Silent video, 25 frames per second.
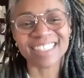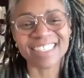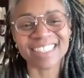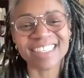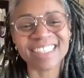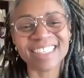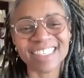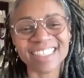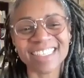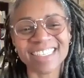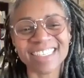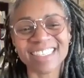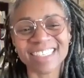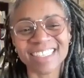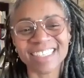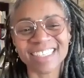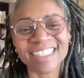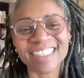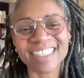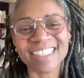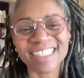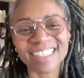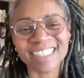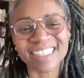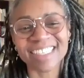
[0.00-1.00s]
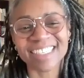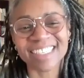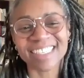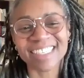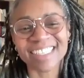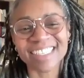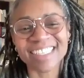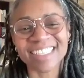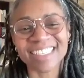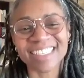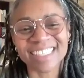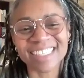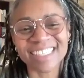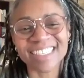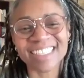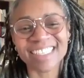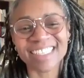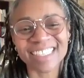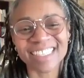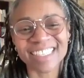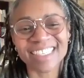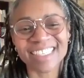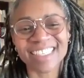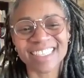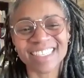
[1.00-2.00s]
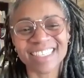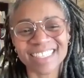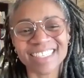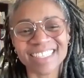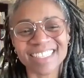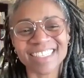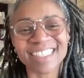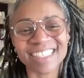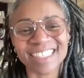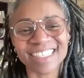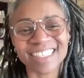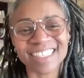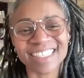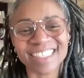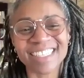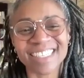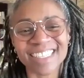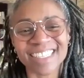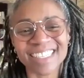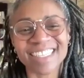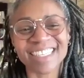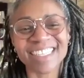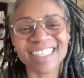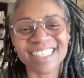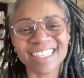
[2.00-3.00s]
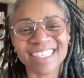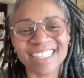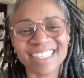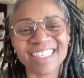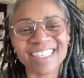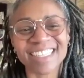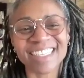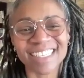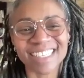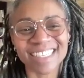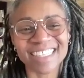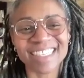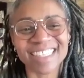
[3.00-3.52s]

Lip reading: This person isn't speaking.